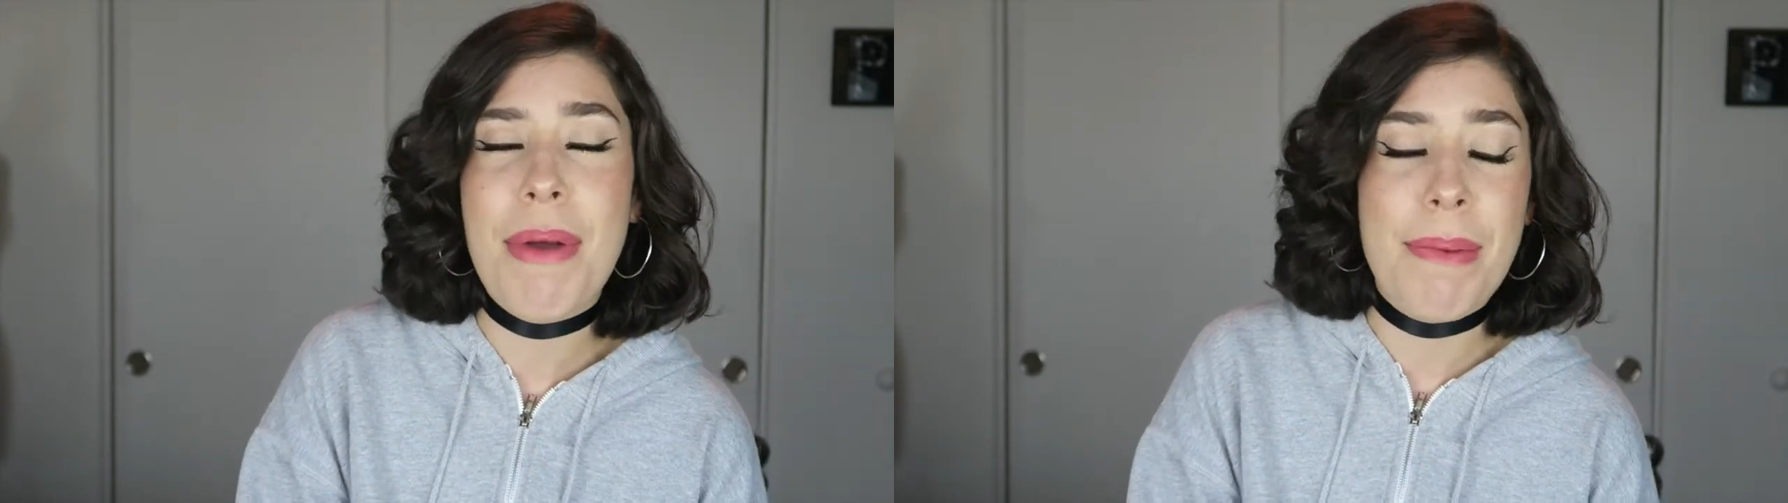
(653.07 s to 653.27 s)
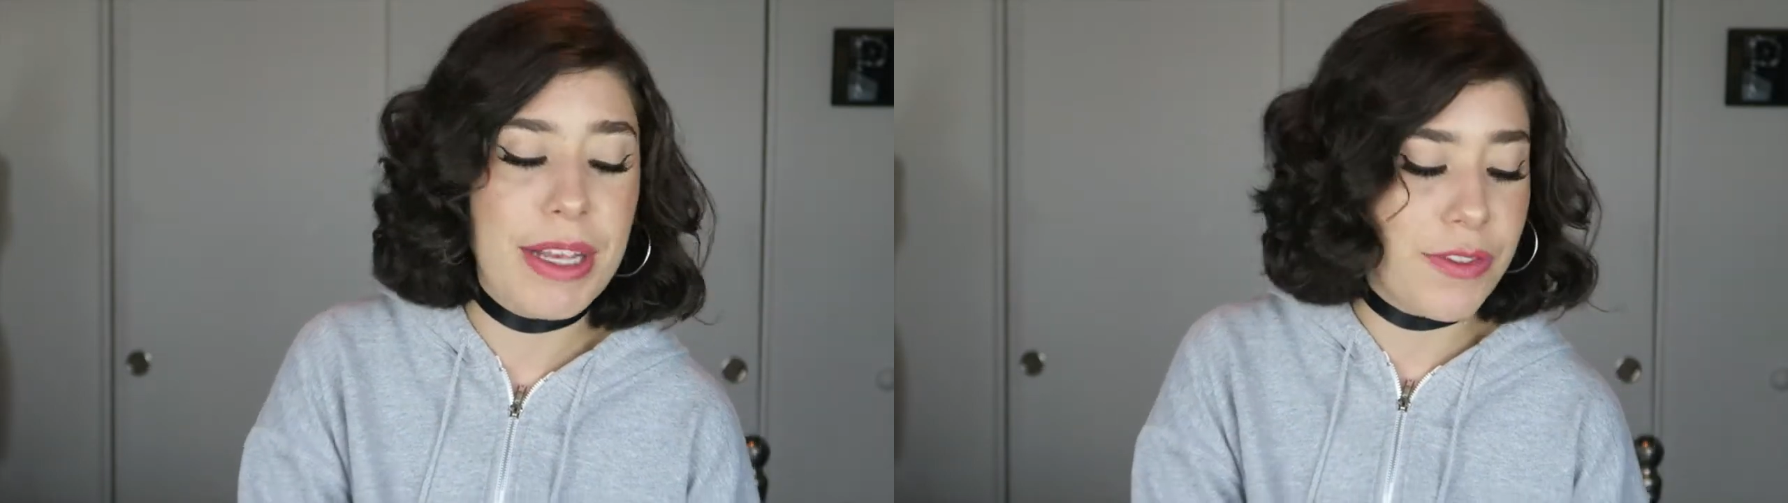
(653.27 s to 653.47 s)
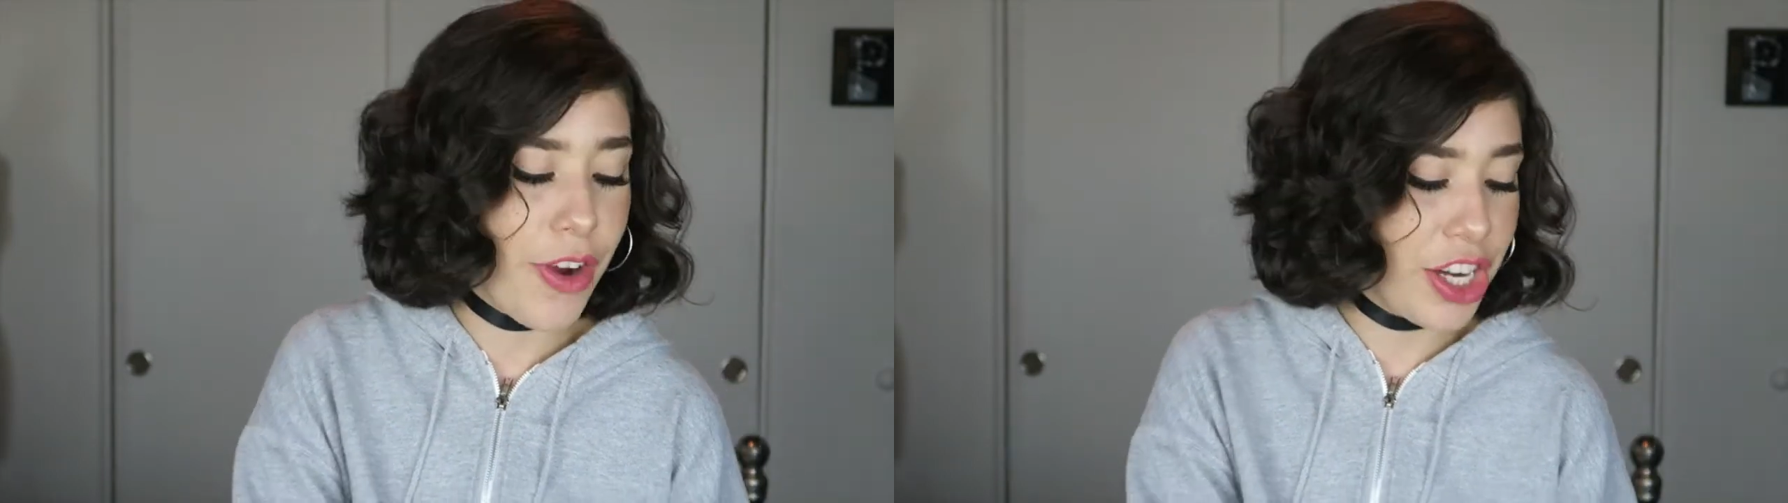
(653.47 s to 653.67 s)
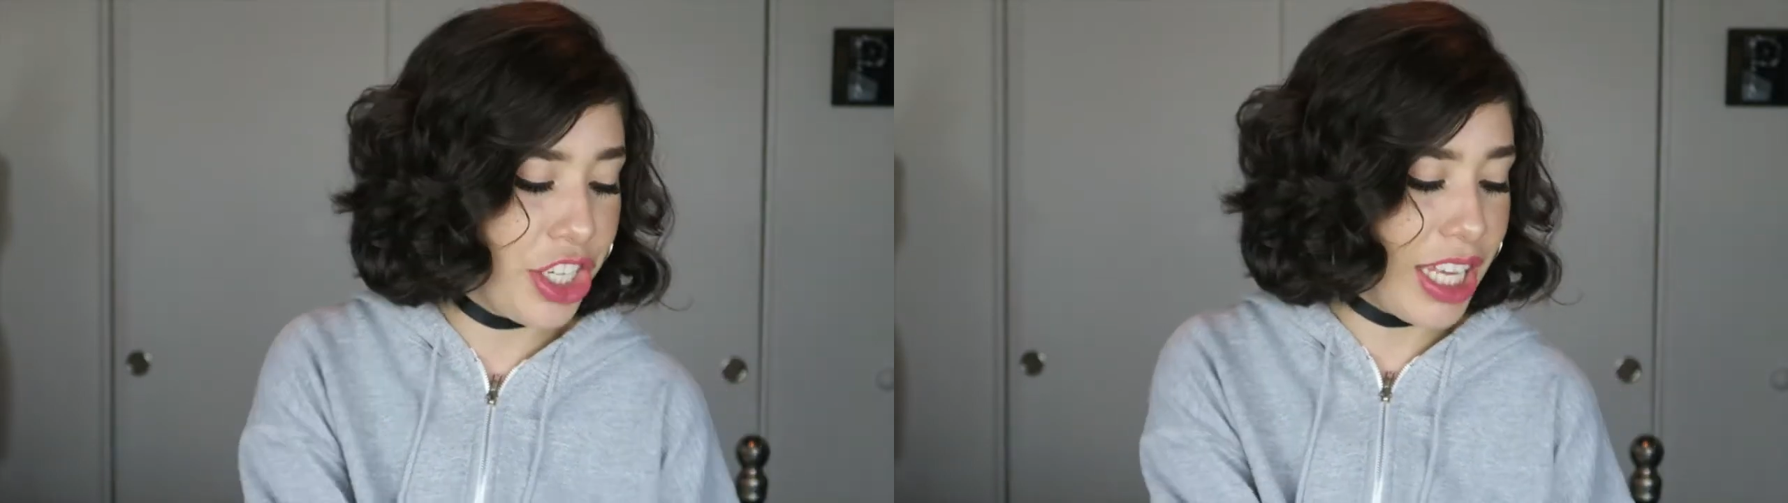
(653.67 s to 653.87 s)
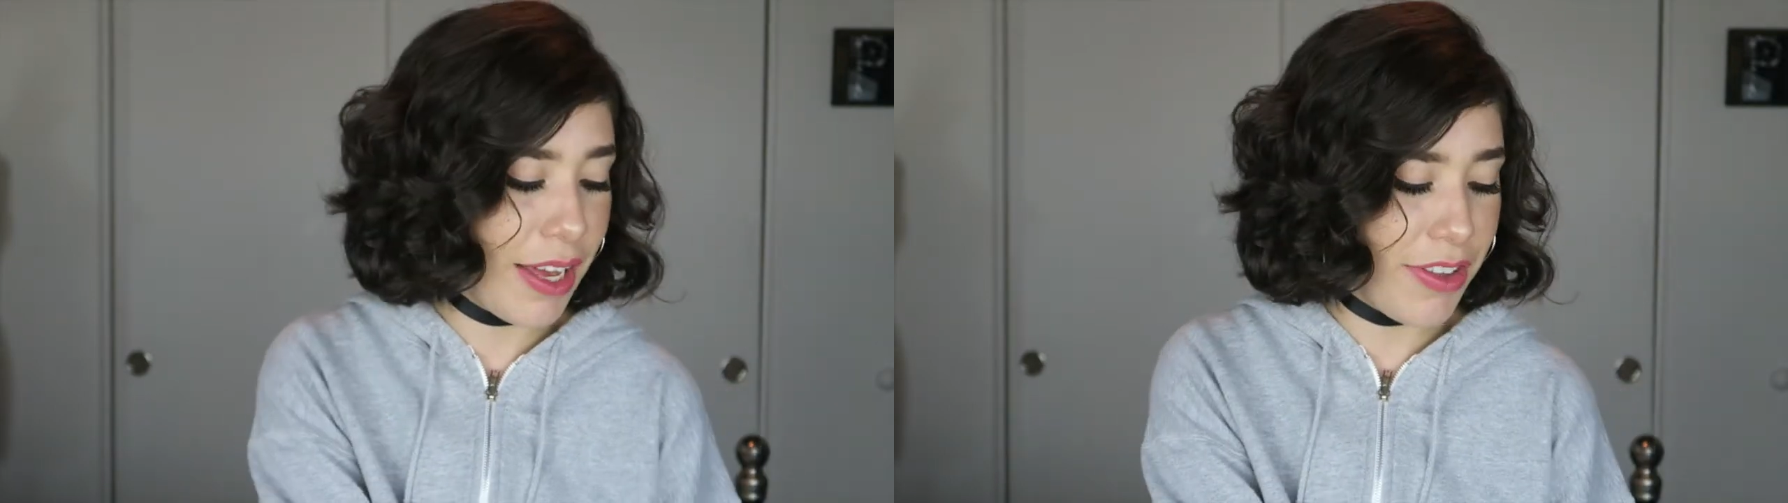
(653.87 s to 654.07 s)
my best friend.
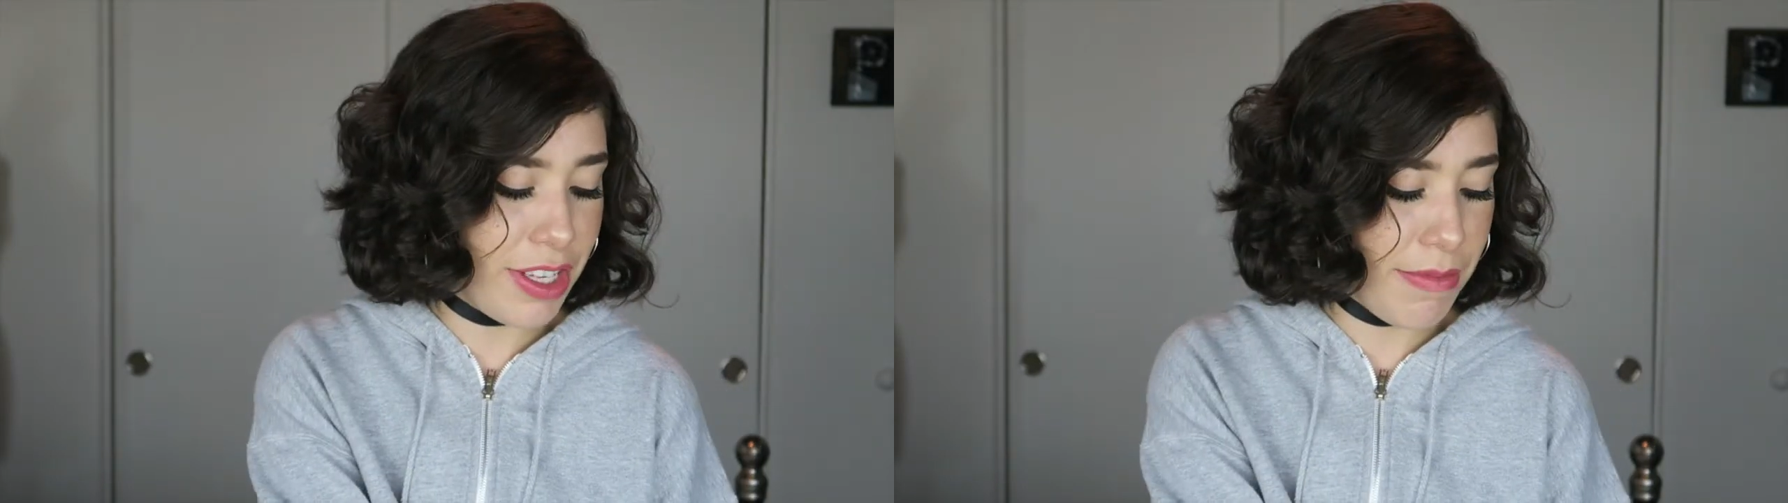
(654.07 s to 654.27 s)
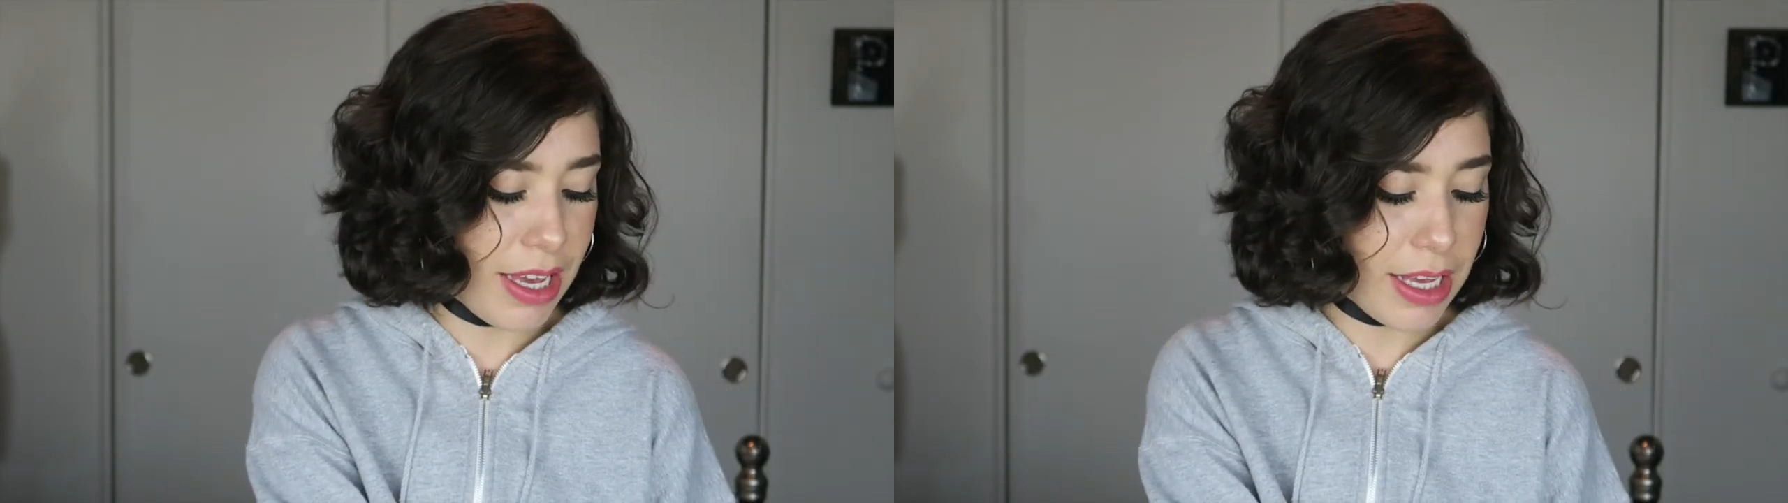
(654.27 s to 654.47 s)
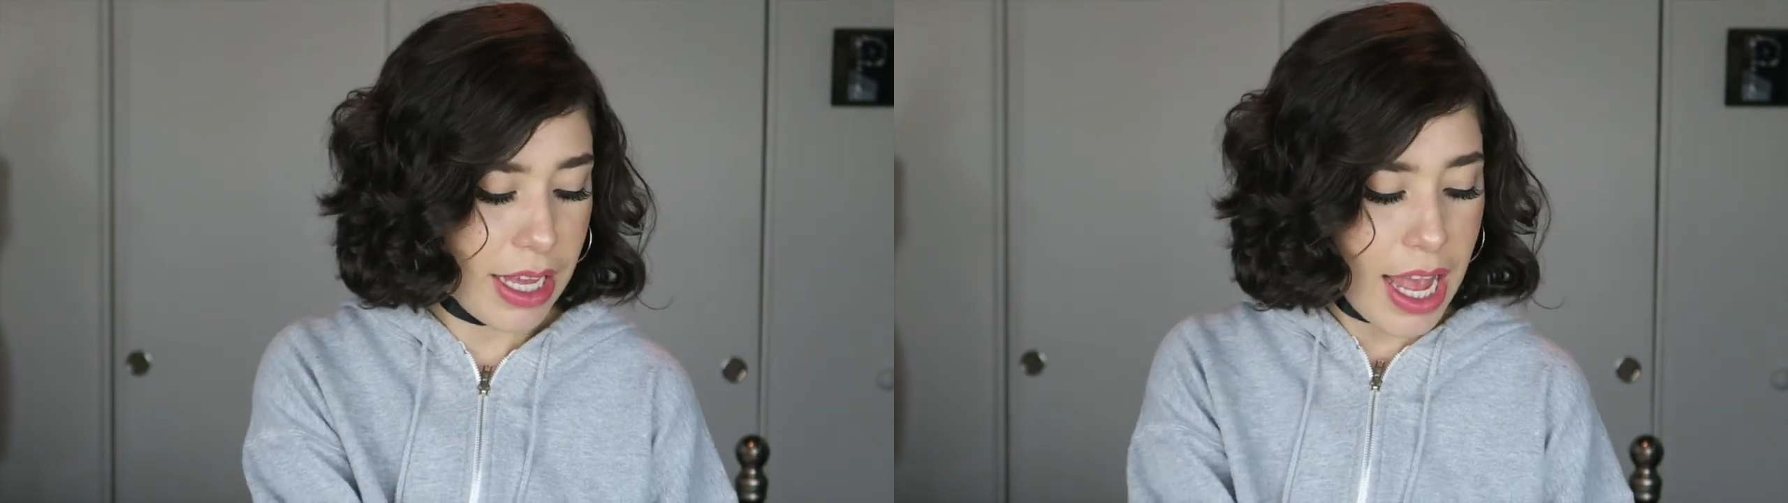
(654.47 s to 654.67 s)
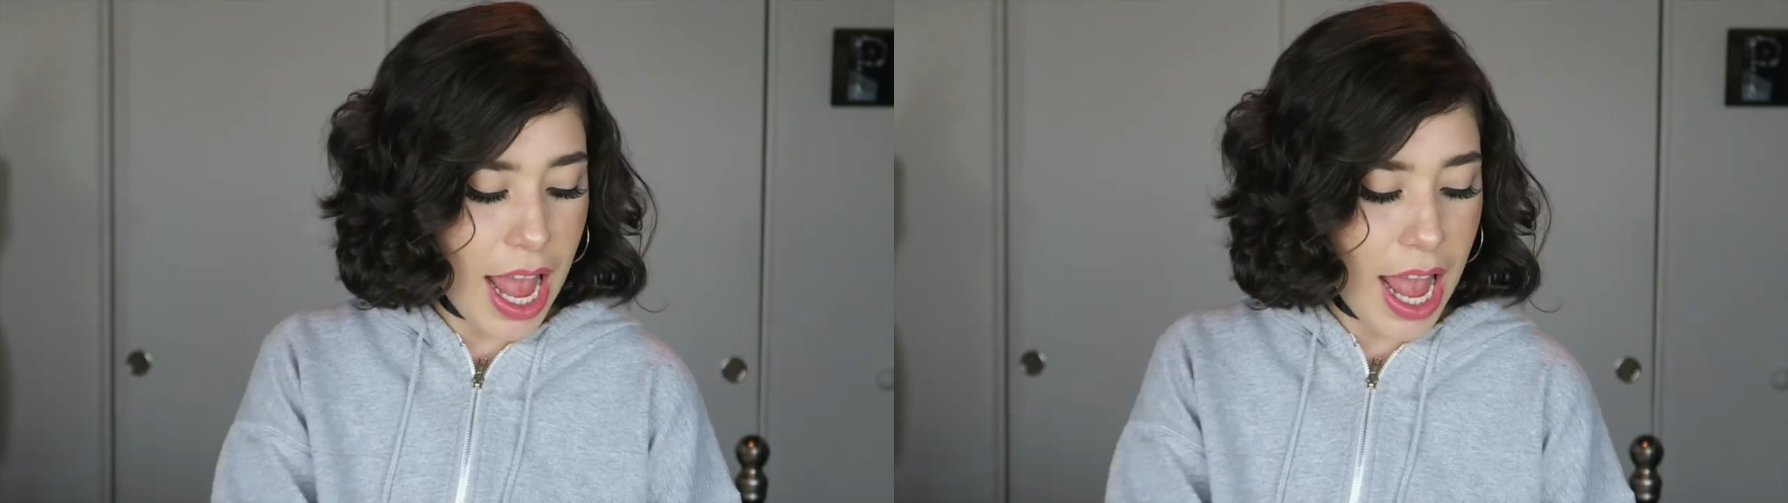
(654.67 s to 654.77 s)
She gave it to me.